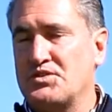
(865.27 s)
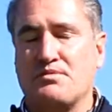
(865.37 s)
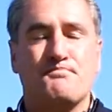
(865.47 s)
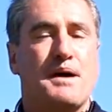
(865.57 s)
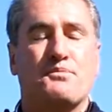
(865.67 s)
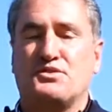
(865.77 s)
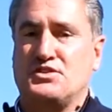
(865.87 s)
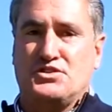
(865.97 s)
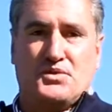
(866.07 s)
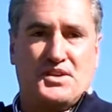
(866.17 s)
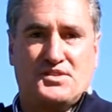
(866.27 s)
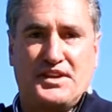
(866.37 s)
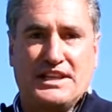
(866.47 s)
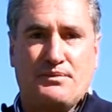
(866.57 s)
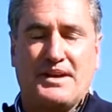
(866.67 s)
The members enjoy
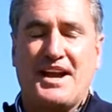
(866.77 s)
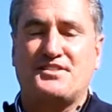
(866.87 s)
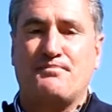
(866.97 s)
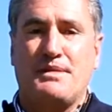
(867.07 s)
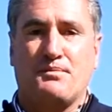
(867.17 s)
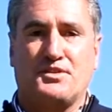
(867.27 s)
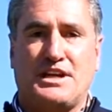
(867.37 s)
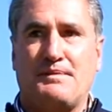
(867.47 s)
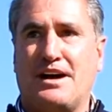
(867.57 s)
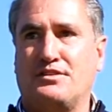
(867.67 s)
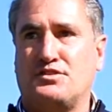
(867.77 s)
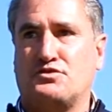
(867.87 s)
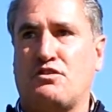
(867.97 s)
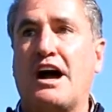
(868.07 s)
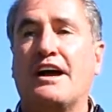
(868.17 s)
seeing them. We actually have members come out and just
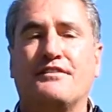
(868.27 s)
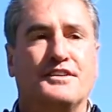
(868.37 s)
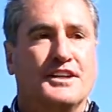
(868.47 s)
drive